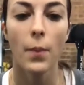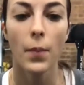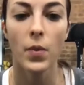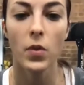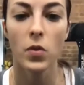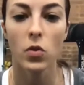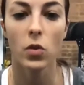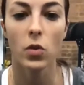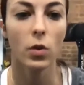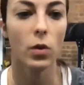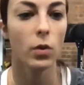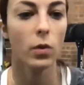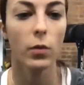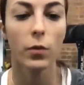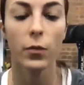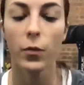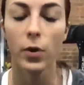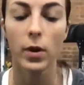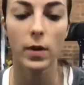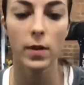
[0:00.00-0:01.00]
So
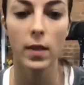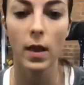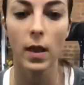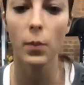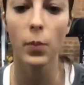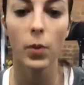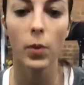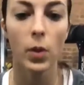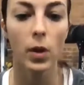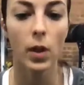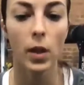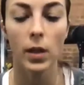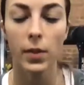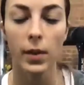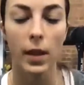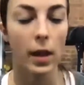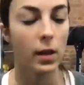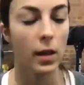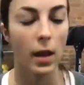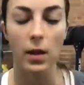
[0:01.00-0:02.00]
for example,
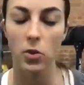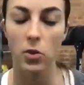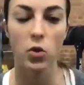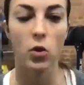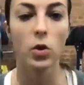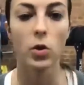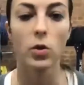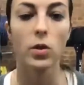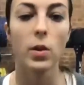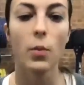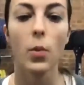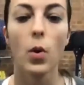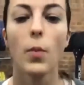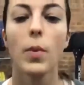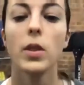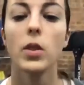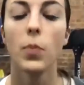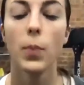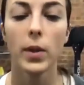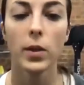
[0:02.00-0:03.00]
I'll show you in a
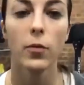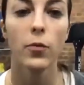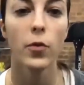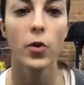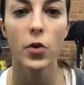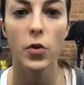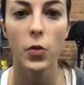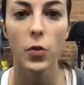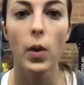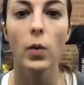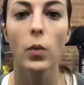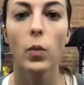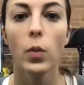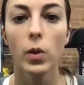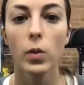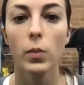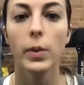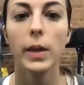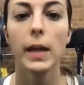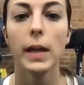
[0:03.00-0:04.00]
moment, but the first one
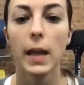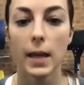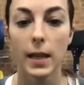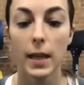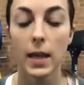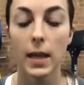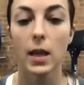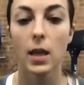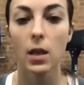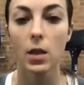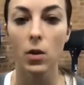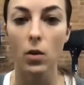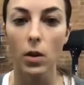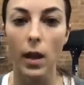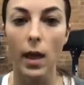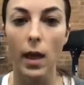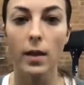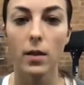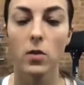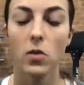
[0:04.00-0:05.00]
will be like kicking your
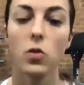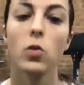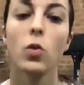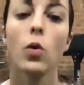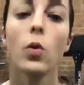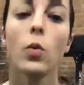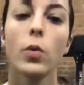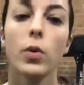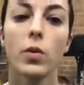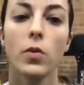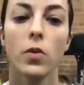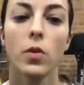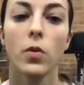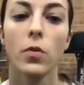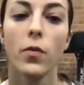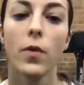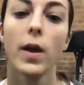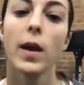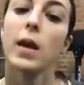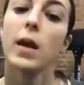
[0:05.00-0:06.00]
legs towards your
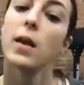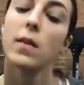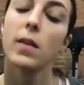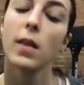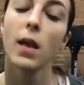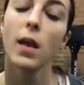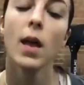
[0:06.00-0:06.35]
face.